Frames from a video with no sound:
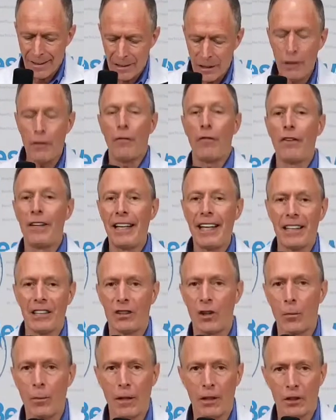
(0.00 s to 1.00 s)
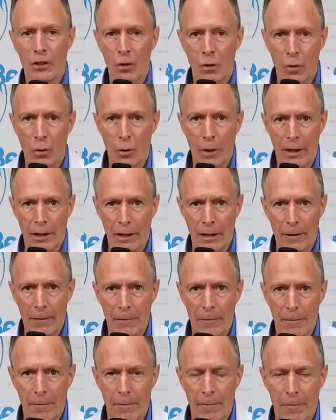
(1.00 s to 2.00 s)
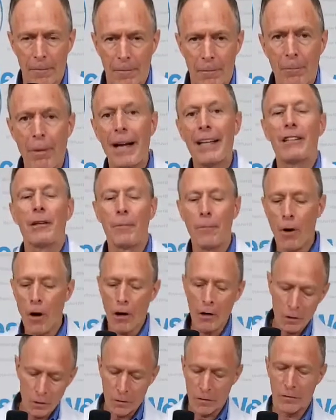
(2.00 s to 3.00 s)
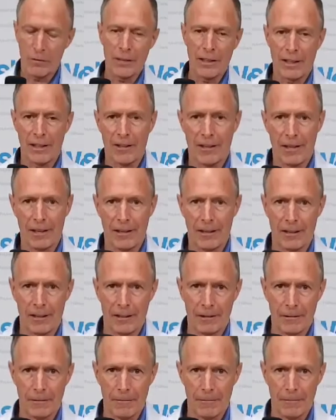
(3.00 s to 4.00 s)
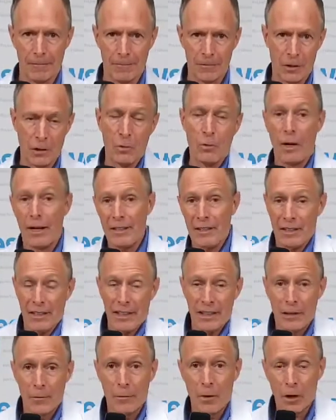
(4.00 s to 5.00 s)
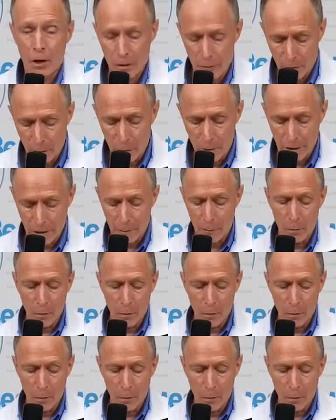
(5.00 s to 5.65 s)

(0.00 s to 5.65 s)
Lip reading: you forget so much so quick. By tomorrow, you'll forget a lot of this. So you can watch it again tomorrow if you want. The